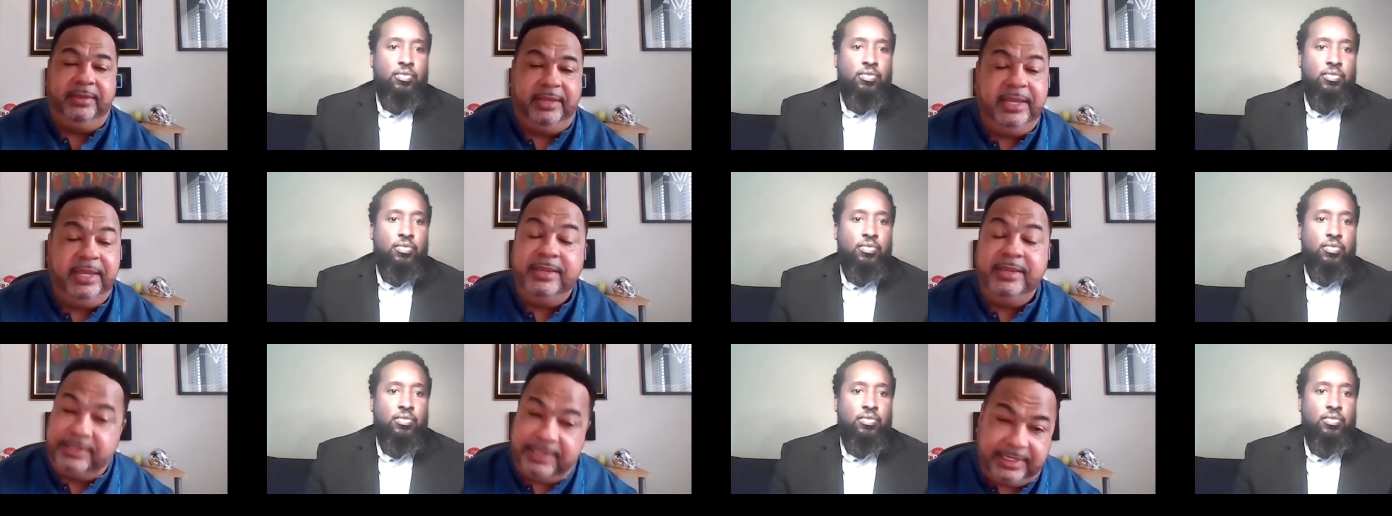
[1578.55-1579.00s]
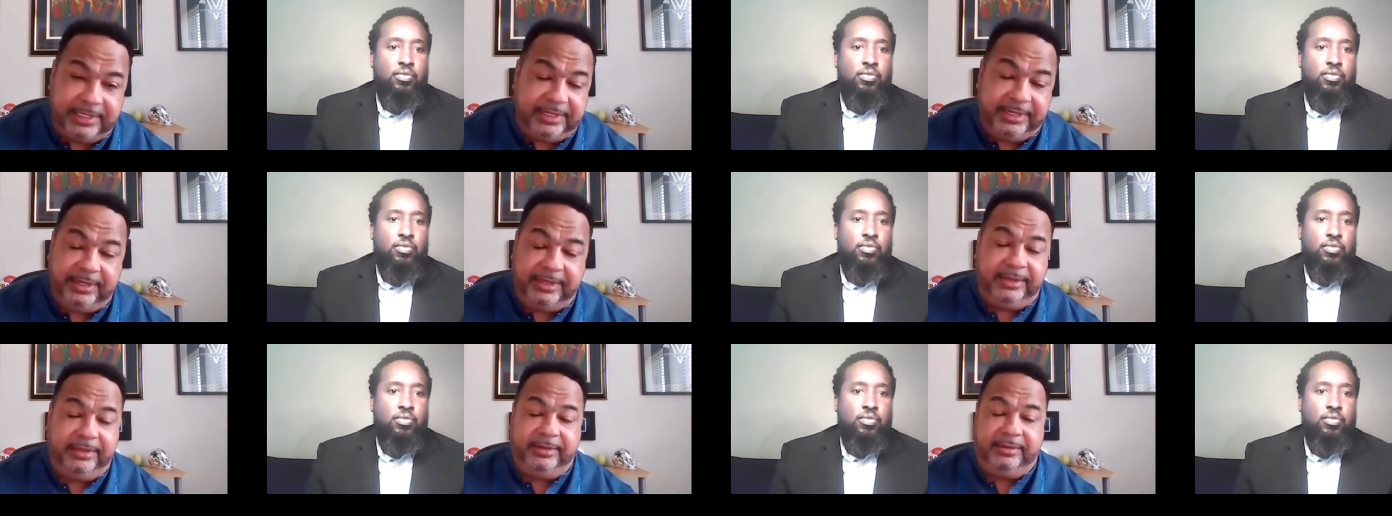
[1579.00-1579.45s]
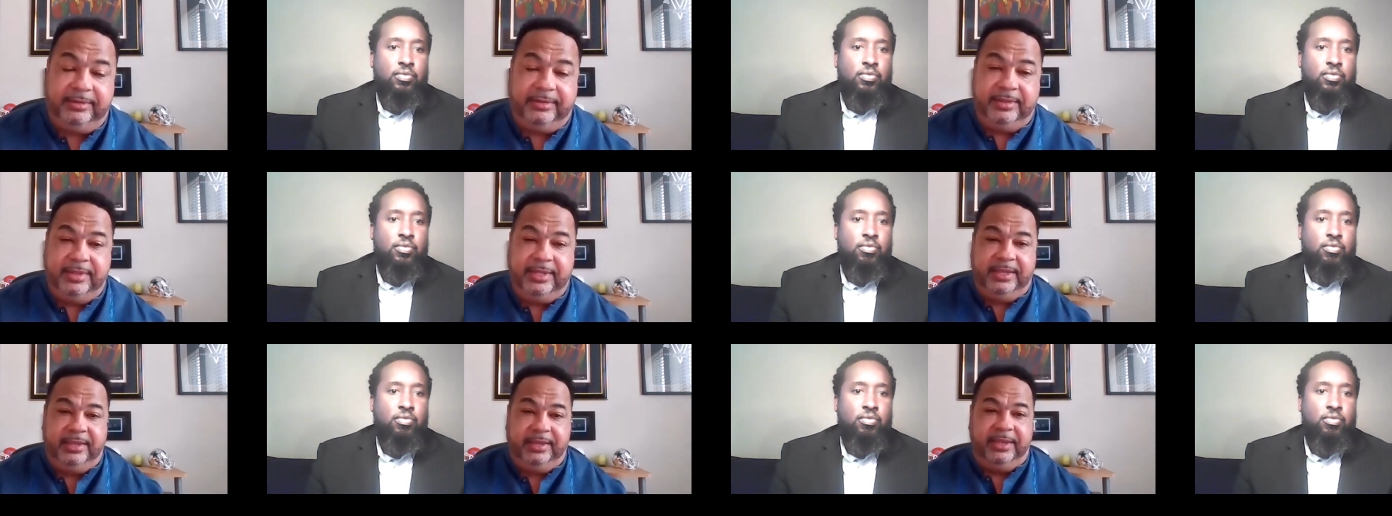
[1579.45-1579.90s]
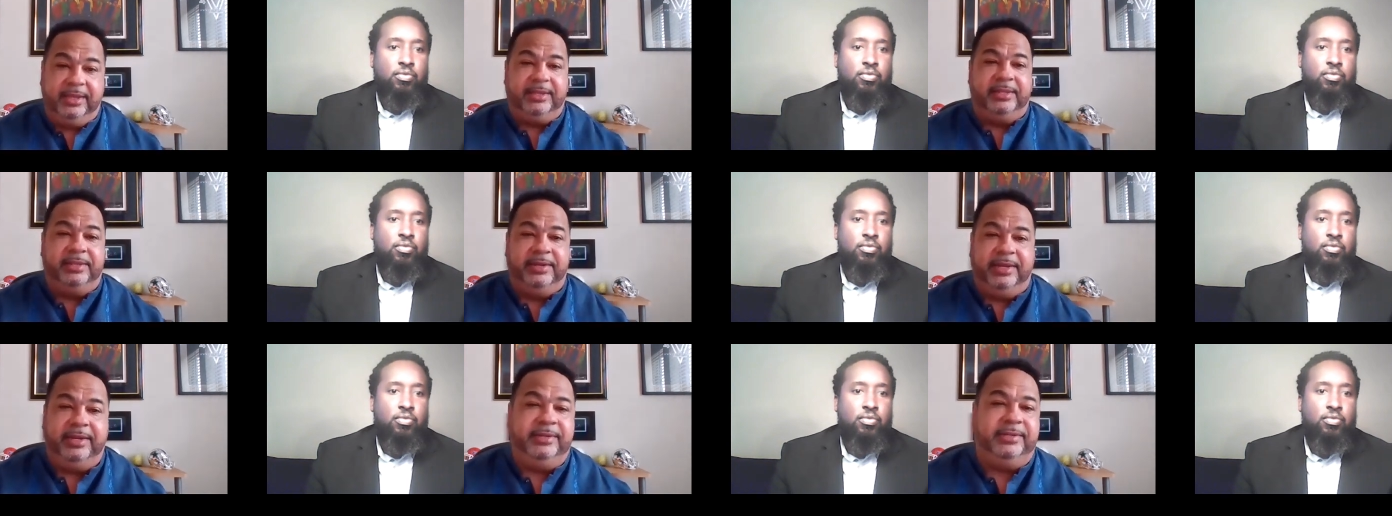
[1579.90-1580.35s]
Speaker 1: easily the
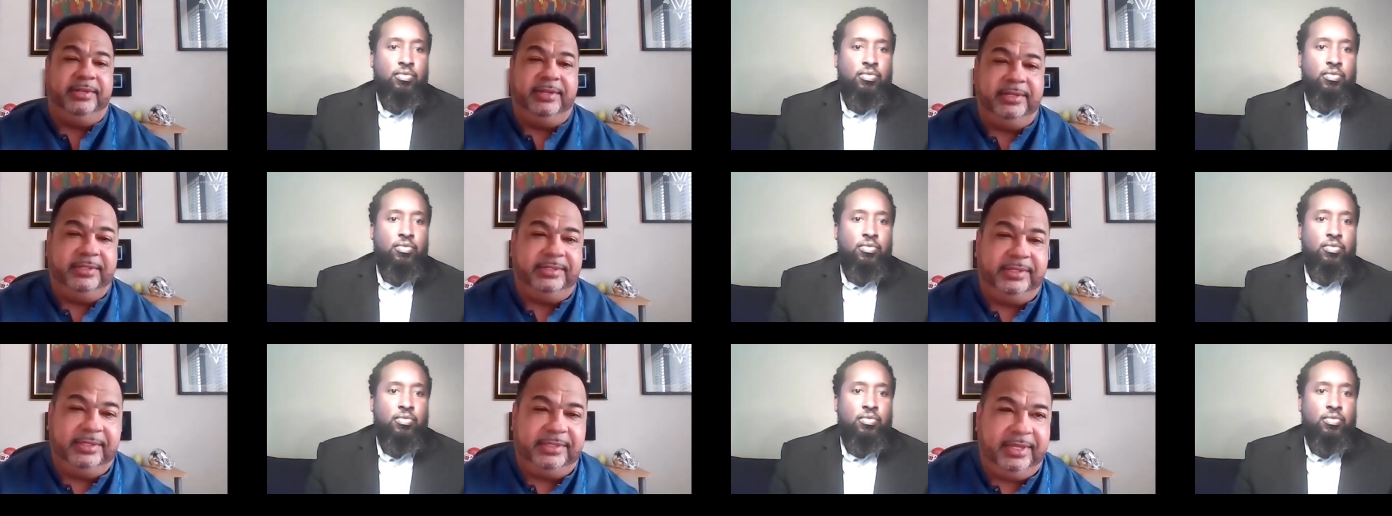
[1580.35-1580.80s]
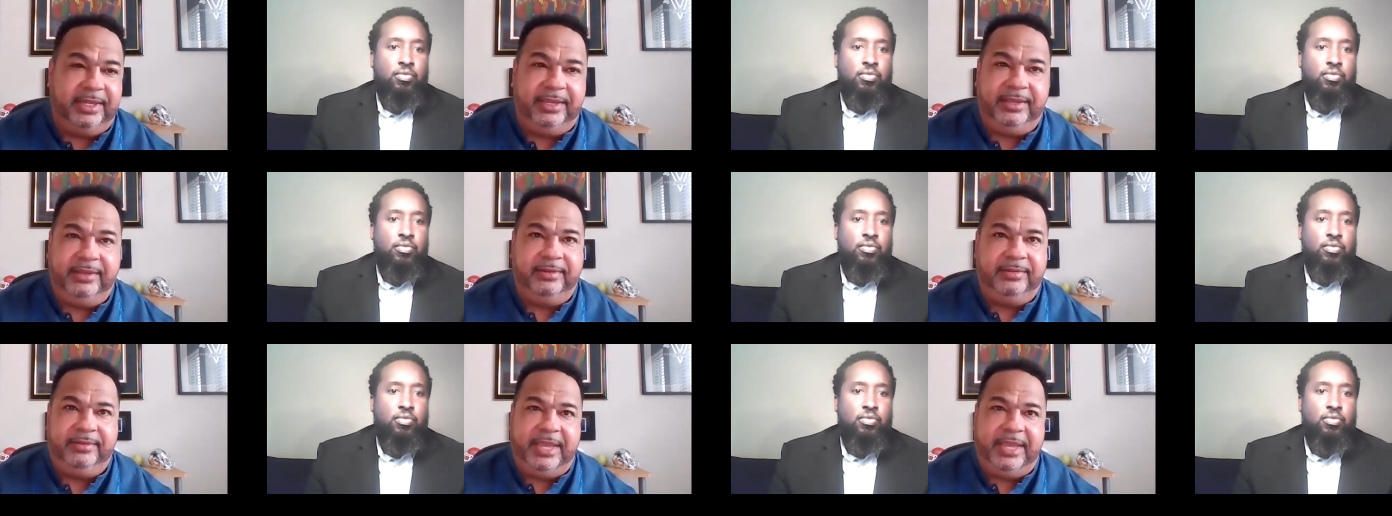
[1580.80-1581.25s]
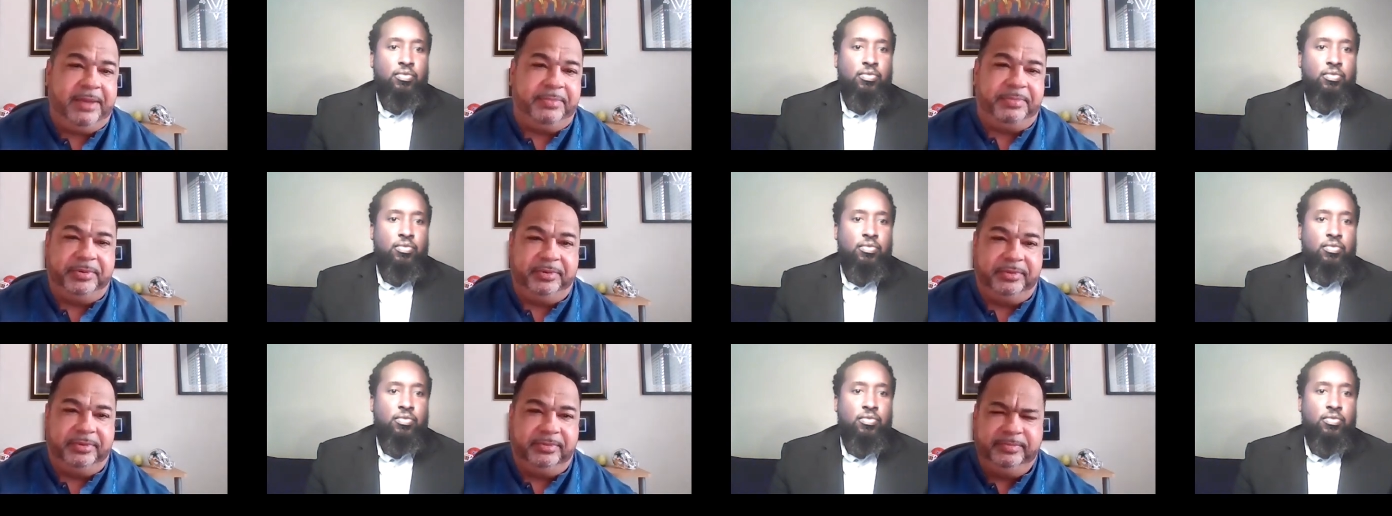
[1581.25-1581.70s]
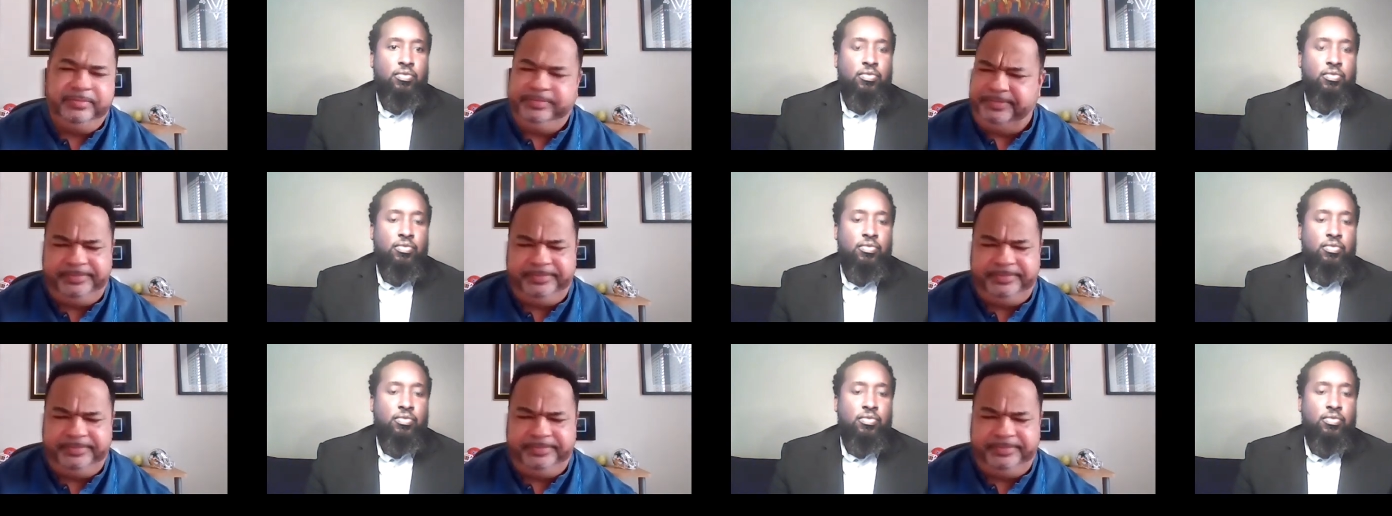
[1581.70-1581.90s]
inclination is to say capital.